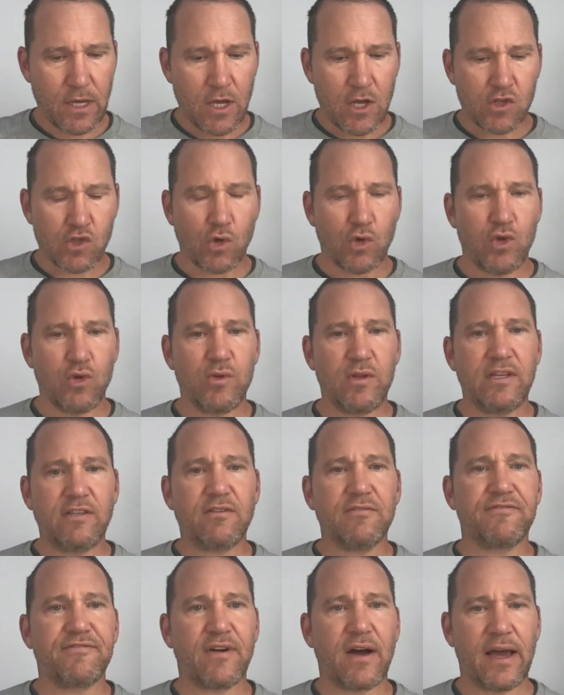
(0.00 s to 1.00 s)
So you need
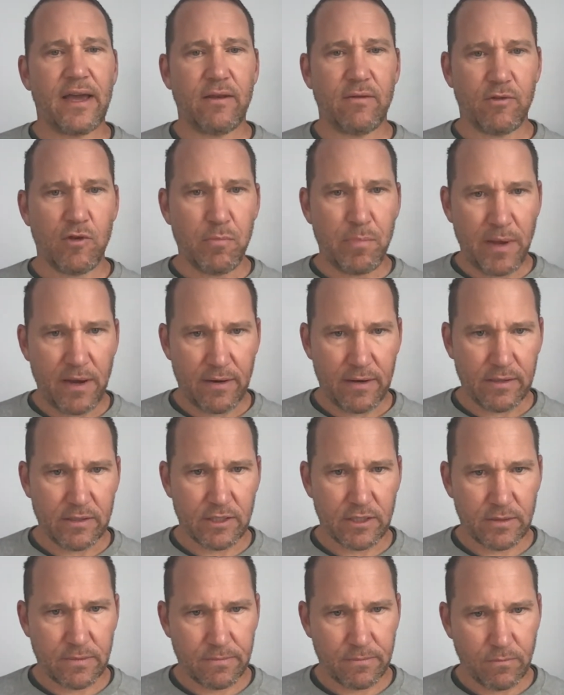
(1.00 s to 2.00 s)
to find, you
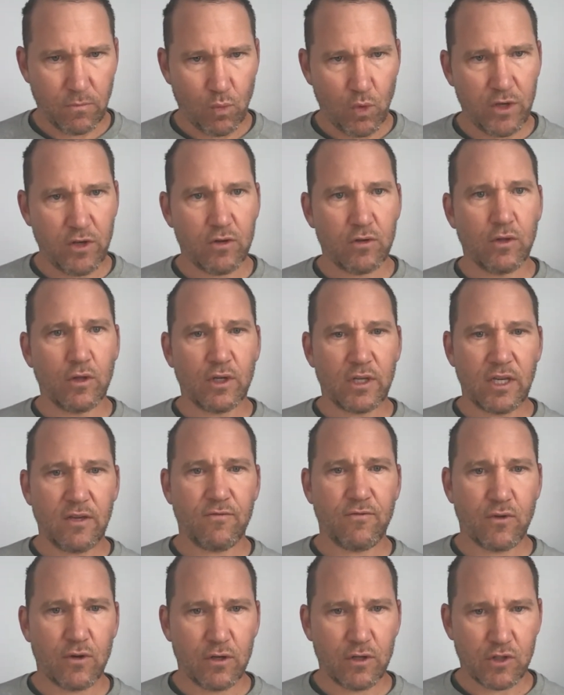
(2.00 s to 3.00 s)
parents, when you're looking
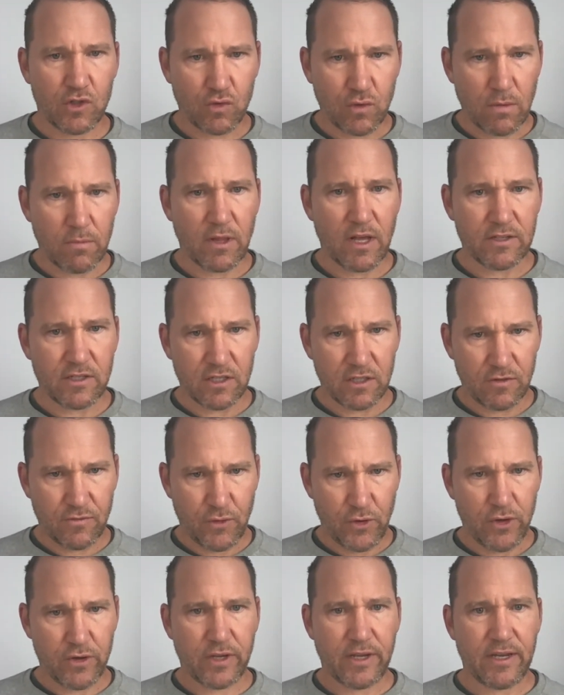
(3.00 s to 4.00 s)
for swim lessons
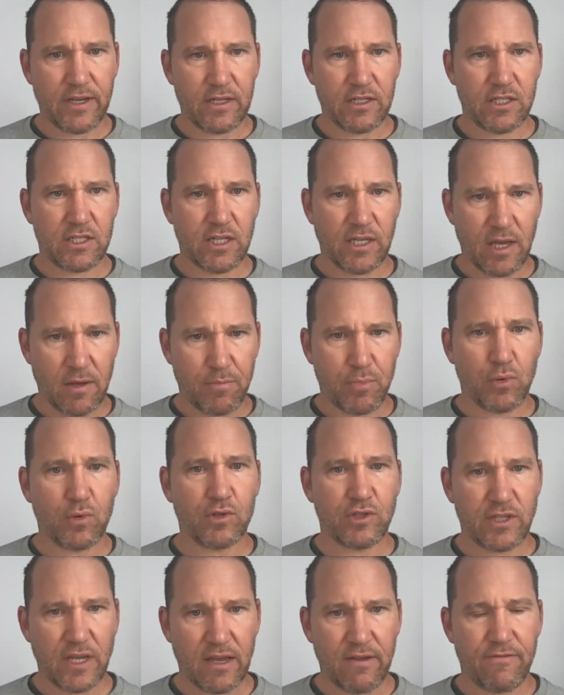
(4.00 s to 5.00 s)
for your kids to get pool
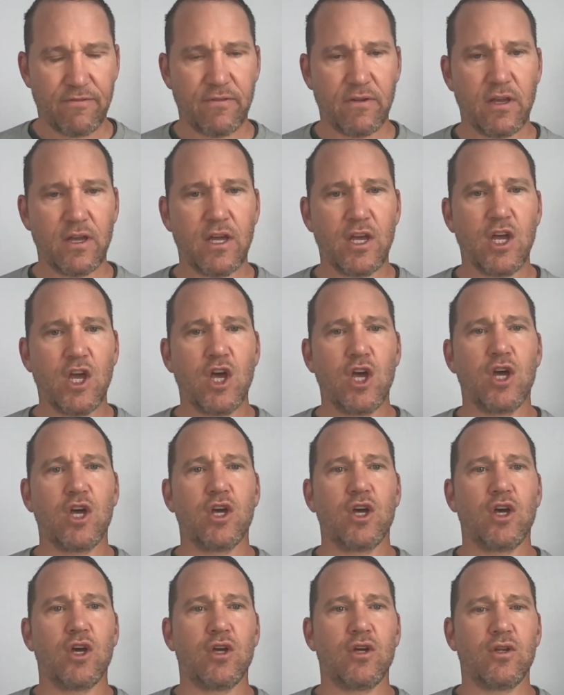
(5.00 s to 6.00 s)
safe,
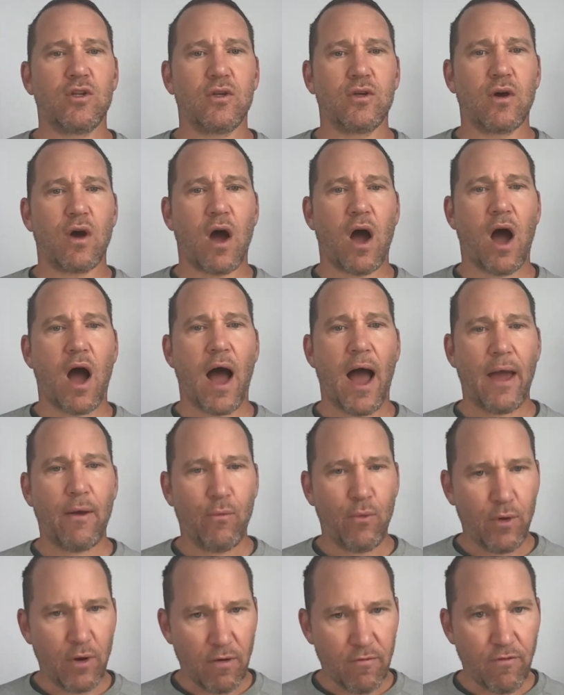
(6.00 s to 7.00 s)
I
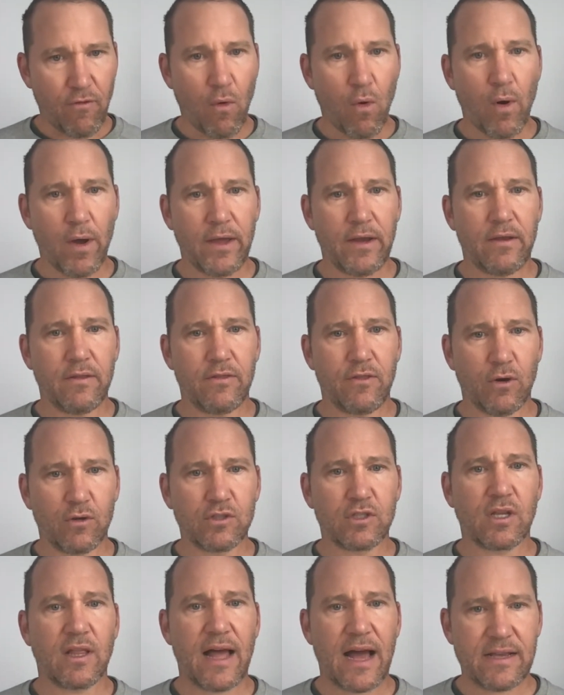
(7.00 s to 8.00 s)
would avoid
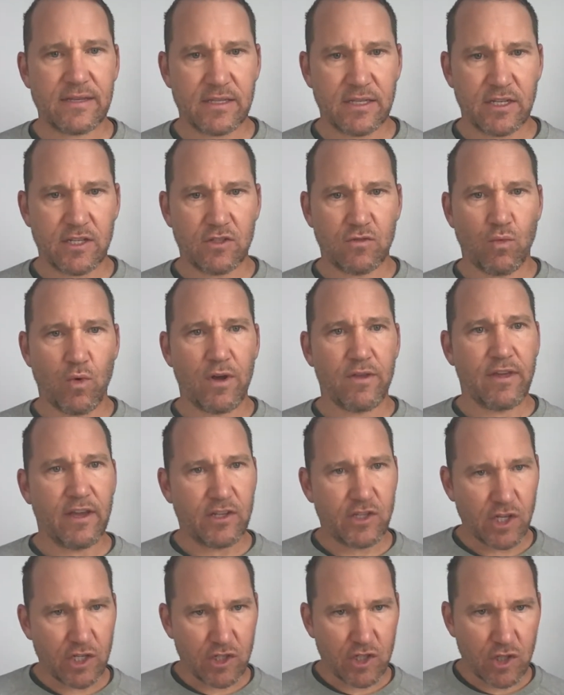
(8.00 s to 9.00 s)
those classes where they
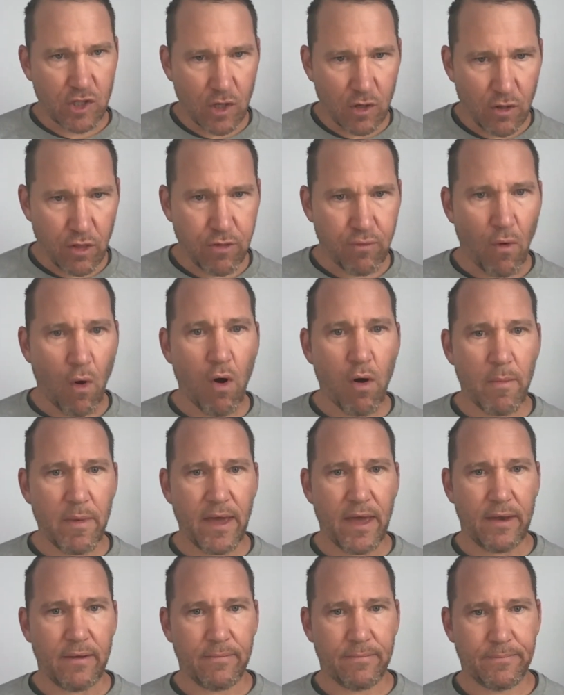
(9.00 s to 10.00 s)
just throw them
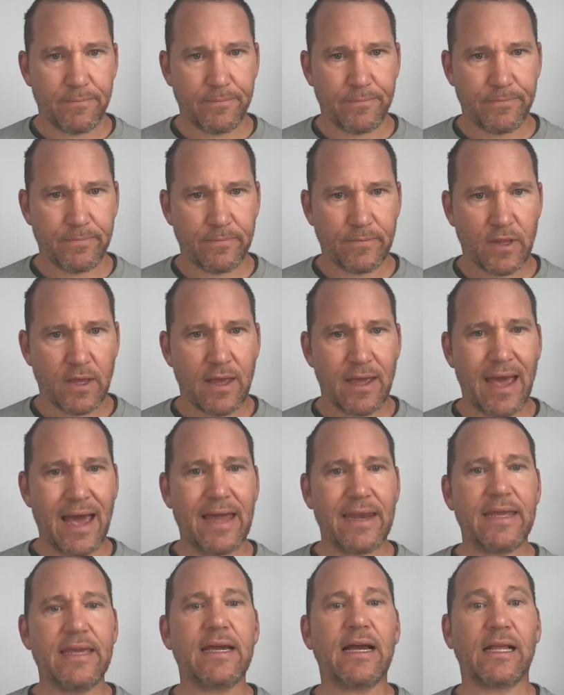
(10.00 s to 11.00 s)
in.
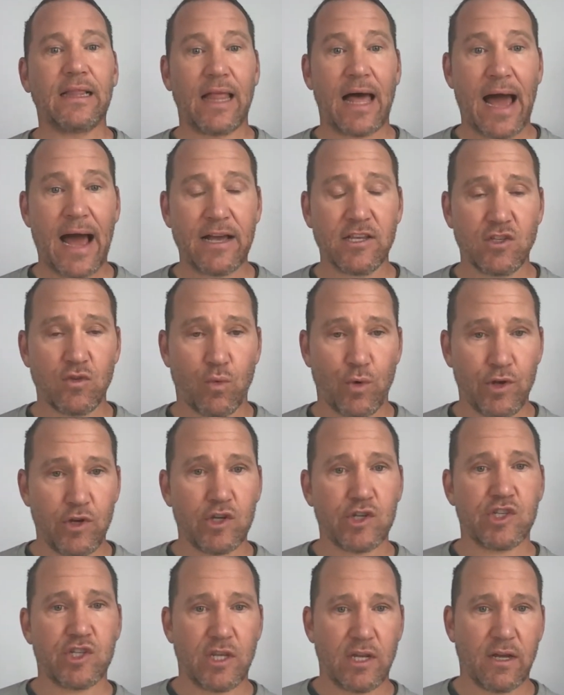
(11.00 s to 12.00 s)
Any class where
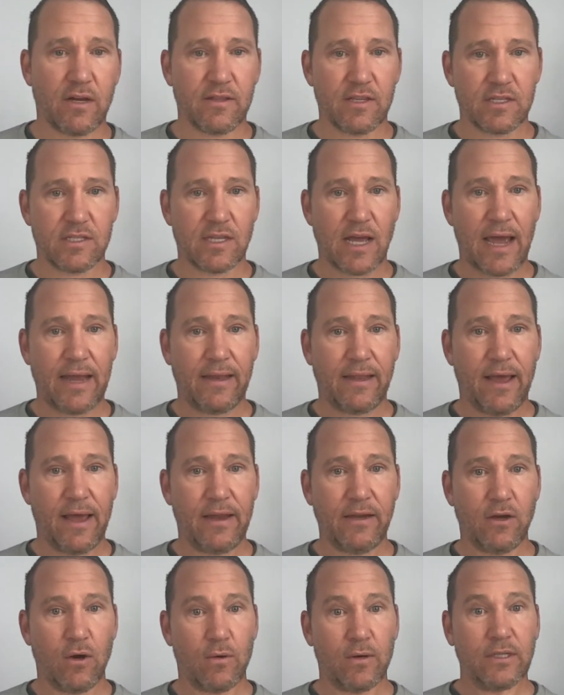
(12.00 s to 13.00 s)
you're sitting on the
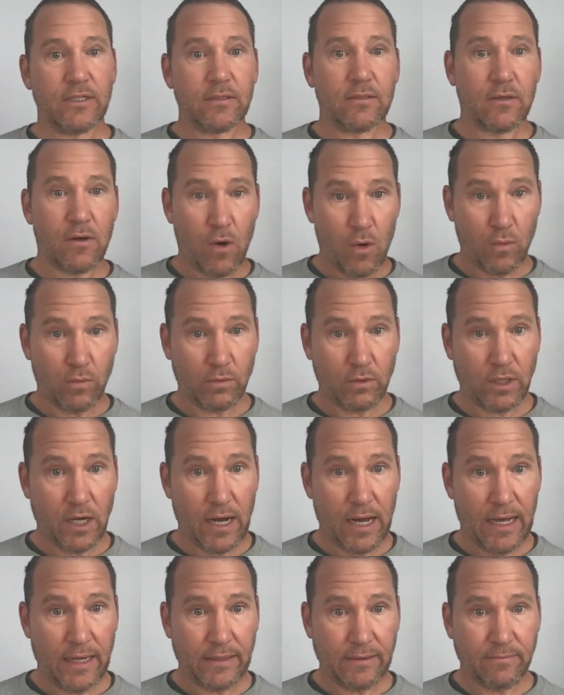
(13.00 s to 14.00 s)
sideline going, oh
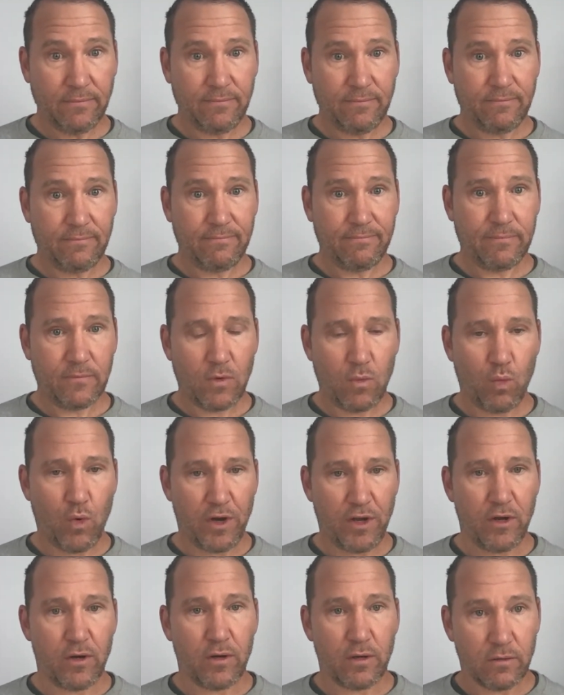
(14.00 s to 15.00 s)
God,
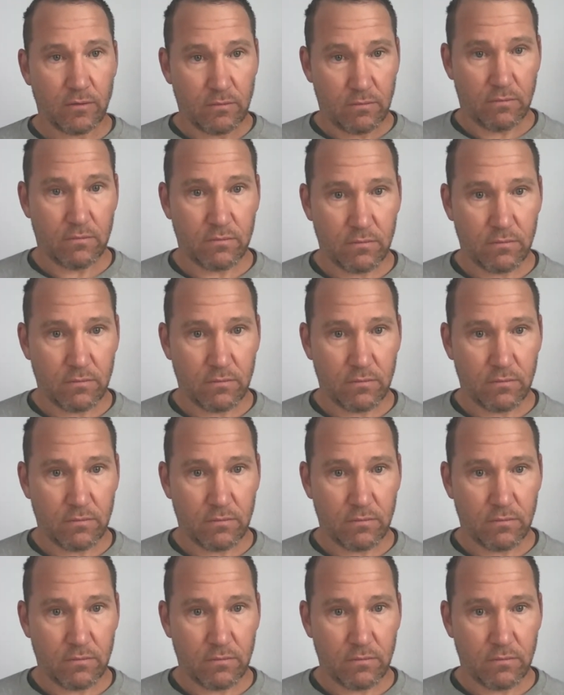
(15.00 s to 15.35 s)
where your